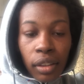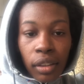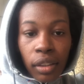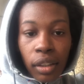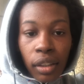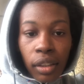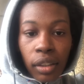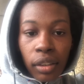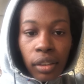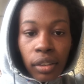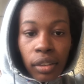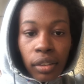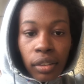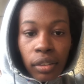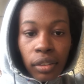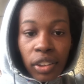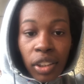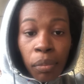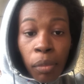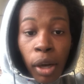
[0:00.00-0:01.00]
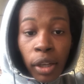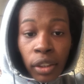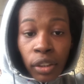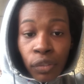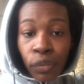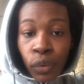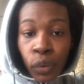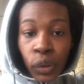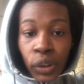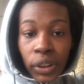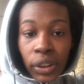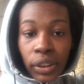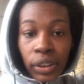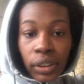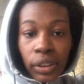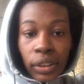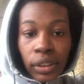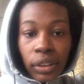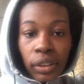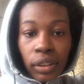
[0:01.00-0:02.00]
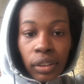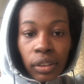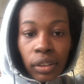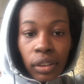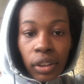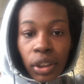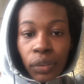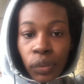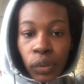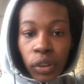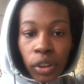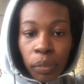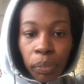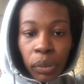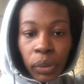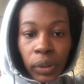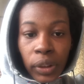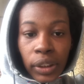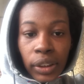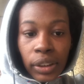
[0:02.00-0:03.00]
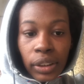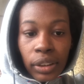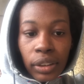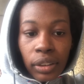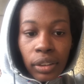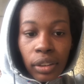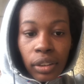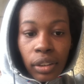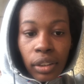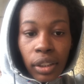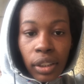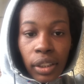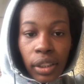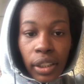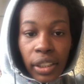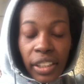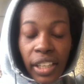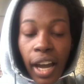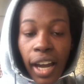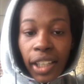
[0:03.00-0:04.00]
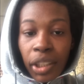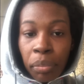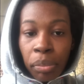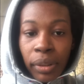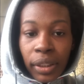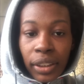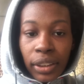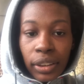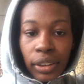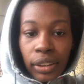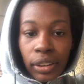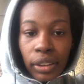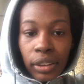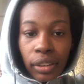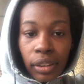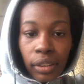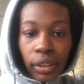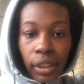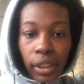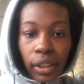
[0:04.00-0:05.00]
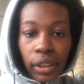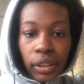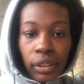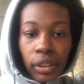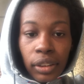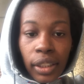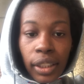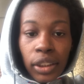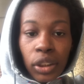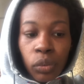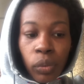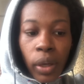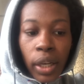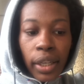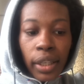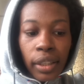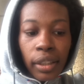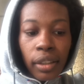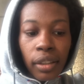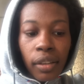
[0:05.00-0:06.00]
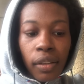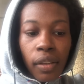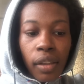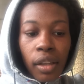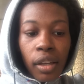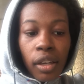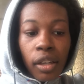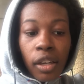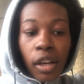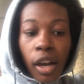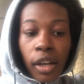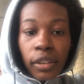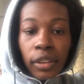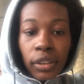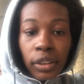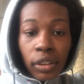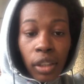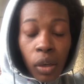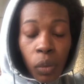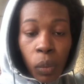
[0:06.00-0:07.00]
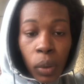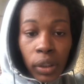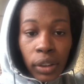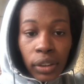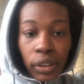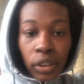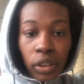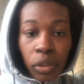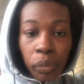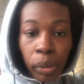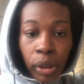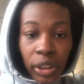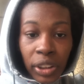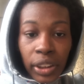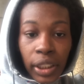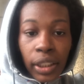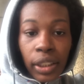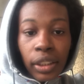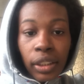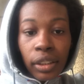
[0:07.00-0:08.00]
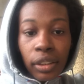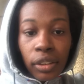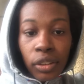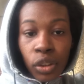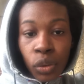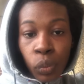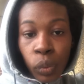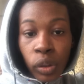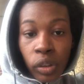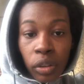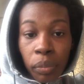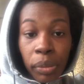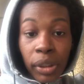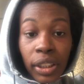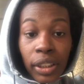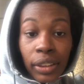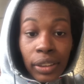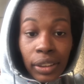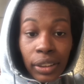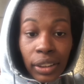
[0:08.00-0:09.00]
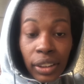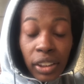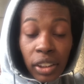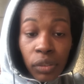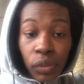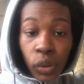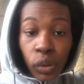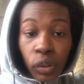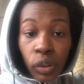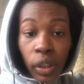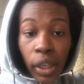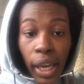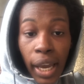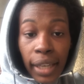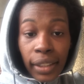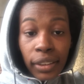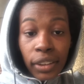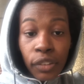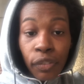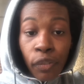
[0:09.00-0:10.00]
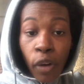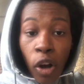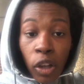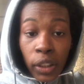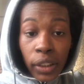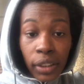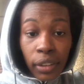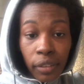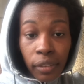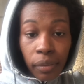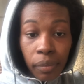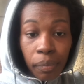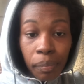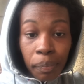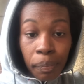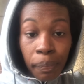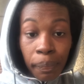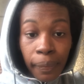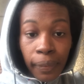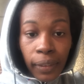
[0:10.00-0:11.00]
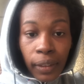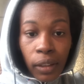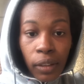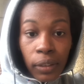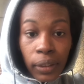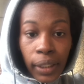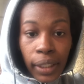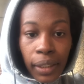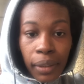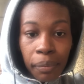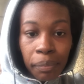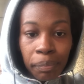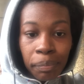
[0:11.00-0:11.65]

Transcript: uh, demonic forces evil spirits in high places okay so that's why god does not want us to partake in this world because it's evil and it's fallen okay